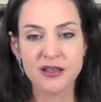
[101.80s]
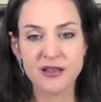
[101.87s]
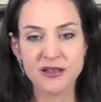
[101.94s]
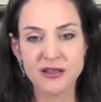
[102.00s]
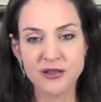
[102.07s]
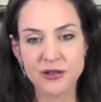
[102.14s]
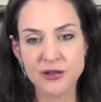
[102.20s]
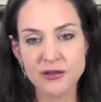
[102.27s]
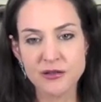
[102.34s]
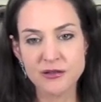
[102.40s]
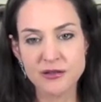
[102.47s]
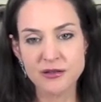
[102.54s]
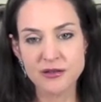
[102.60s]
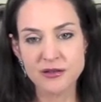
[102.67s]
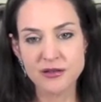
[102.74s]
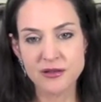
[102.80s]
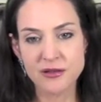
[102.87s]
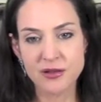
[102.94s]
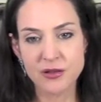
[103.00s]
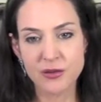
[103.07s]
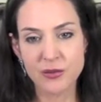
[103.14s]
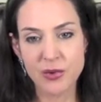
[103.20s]
And so
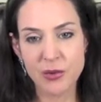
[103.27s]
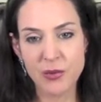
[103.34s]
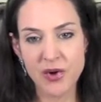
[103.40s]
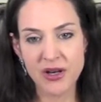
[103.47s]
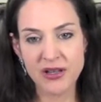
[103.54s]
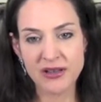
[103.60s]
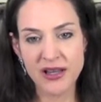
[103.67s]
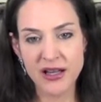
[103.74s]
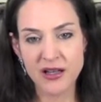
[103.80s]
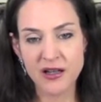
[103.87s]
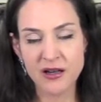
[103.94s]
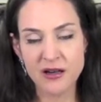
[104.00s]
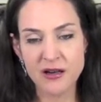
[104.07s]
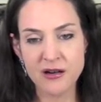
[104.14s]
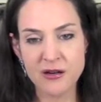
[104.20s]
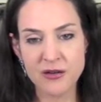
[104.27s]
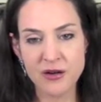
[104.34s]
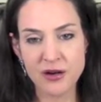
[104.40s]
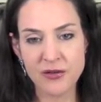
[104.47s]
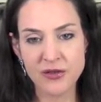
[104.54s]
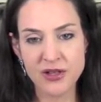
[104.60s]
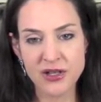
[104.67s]
we want to let
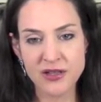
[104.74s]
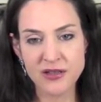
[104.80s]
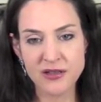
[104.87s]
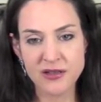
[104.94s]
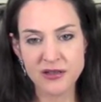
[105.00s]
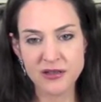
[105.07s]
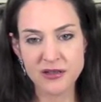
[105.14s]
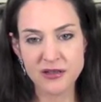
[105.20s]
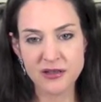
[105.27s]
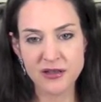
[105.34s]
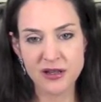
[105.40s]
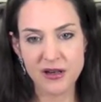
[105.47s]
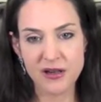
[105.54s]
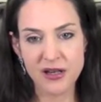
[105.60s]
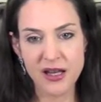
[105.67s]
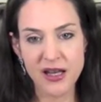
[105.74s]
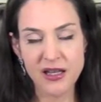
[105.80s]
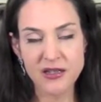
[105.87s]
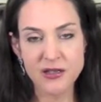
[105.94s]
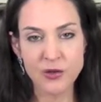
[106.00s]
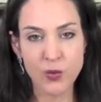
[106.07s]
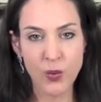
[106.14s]
go of these
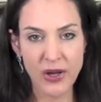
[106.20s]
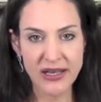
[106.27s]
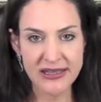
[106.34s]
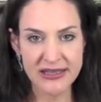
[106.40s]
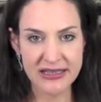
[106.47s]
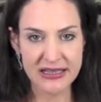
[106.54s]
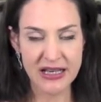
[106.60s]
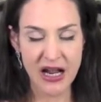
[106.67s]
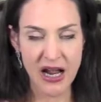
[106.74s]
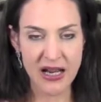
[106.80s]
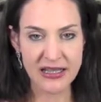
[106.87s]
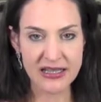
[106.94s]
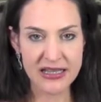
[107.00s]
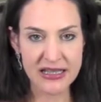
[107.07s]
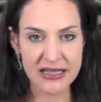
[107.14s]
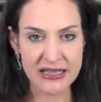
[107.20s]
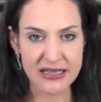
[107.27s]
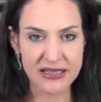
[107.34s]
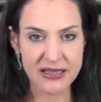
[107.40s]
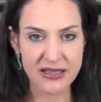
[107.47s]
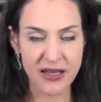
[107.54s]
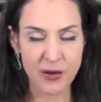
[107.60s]
antiquated
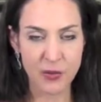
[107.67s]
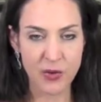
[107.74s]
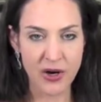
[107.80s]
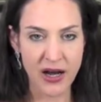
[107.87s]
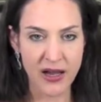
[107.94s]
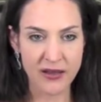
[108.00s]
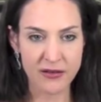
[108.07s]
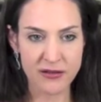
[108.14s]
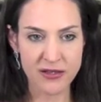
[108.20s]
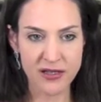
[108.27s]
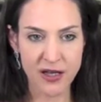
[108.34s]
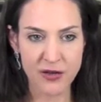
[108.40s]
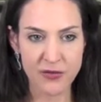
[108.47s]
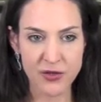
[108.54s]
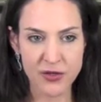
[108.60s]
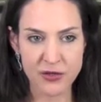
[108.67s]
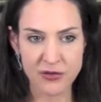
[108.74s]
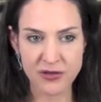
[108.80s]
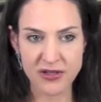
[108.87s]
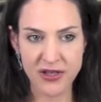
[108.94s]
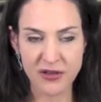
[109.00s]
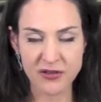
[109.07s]
ideas that we're either selfish
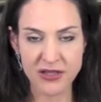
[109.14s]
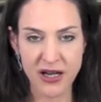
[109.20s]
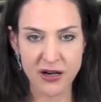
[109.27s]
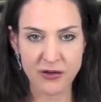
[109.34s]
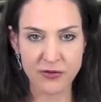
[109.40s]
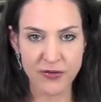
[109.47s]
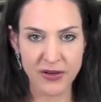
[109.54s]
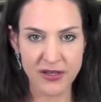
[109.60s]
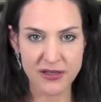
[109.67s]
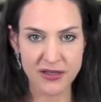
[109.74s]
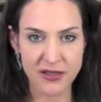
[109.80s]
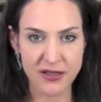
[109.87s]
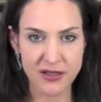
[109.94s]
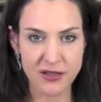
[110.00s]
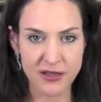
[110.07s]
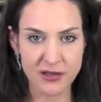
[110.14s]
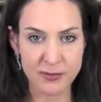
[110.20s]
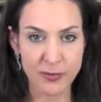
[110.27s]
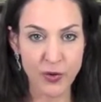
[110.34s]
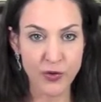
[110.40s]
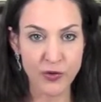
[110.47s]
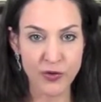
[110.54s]
or self-sacrificing, because
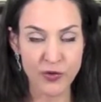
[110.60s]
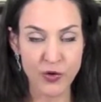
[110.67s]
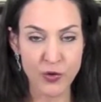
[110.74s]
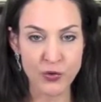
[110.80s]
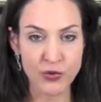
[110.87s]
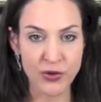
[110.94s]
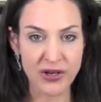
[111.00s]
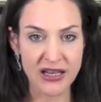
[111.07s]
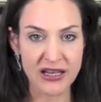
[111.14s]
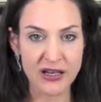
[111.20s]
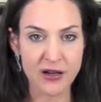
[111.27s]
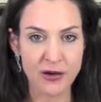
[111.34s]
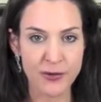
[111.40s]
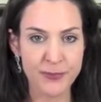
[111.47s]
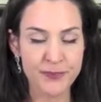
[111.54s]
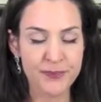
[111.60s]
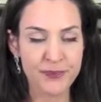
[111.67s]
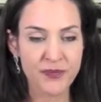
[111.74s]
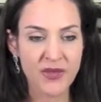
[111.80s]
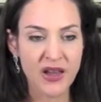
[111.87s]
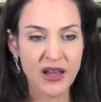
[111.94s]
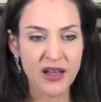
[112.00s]
both of those are ego.
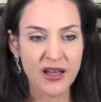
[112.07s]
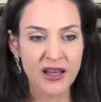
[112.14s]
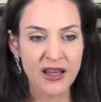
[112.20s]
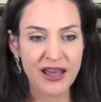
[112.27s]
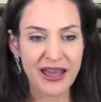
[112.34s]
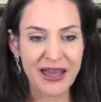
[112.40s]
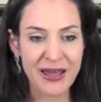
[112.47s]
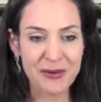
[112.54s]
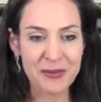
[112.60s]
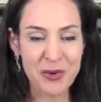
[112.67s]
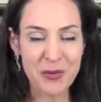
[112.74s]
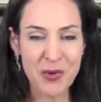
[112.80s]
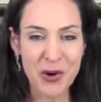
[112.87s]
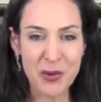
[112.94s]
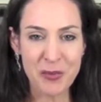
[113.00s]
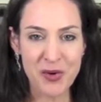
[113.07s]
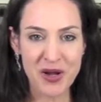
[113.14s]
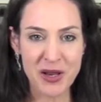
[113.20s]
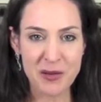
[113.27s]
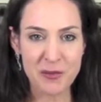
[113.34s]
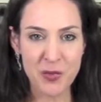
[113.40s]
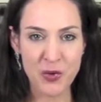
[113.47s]
And we want to
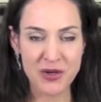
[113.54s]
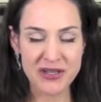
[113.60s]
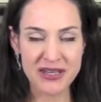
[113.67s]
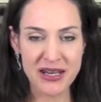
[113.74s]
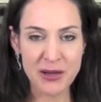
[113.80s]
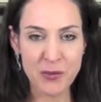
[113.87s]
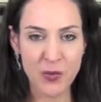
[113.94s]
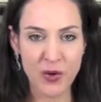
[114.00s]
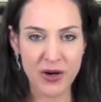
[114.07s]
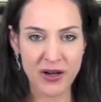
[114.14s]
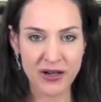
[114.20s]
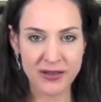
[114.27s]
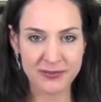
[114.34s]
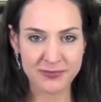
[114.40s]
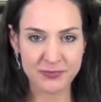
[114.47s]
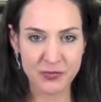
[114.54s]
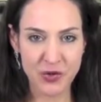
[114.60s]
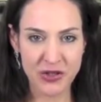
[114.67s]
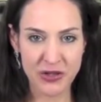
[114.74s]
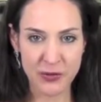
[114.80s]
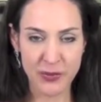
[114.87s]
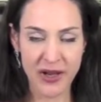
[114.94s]
bring in more teamwork
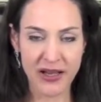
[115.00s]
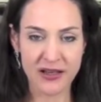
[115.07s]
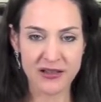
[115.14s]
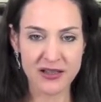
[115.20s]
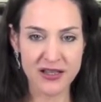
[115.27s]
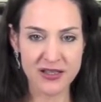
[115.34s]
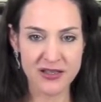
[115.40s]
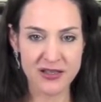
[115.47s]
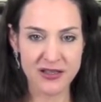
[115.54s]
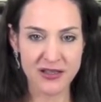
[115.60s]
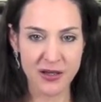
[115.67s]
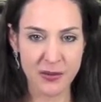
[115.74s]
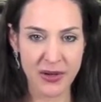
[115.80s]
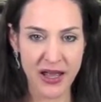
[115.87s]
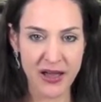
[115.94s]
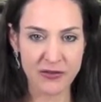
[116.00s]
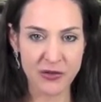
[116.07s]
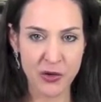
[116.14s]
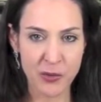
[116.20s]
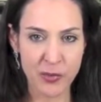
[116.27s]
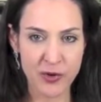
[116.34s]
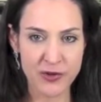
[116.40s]
with the recognition that we have
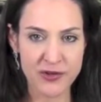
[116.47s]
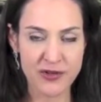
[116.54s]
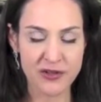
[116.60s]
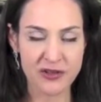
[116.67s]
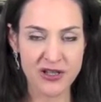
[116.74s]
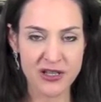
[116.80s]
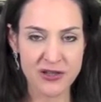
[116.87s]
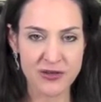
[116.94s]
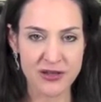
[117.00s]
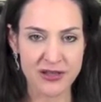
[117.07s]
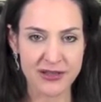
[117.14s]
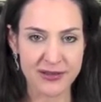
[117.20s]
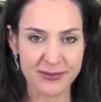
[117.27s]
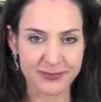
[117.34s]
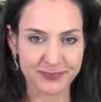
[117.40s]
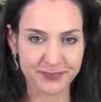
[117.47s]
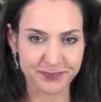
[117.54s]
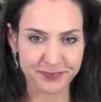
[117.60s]
no personal interests.